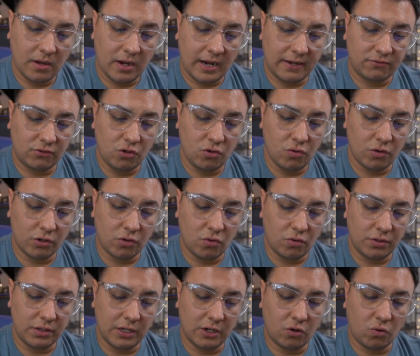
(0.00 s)
After you
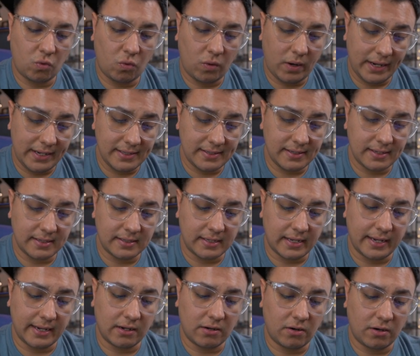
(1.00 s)
ignore the crisis
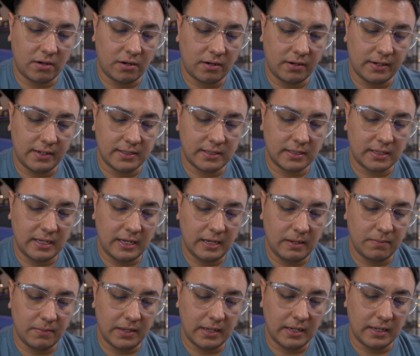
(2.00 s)
icon on a
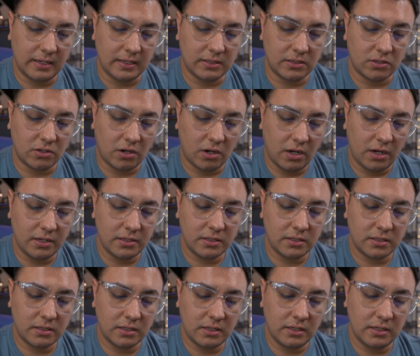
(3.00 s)
scheme,
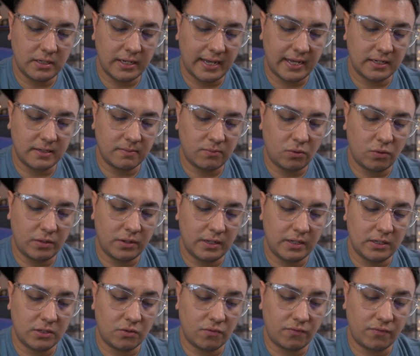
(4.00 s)
exhaust intangible
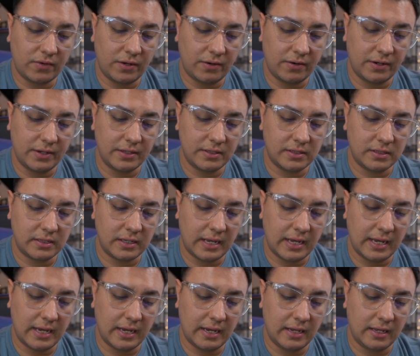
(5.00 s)
interference
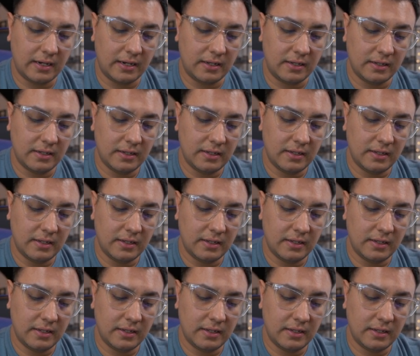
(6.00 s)
and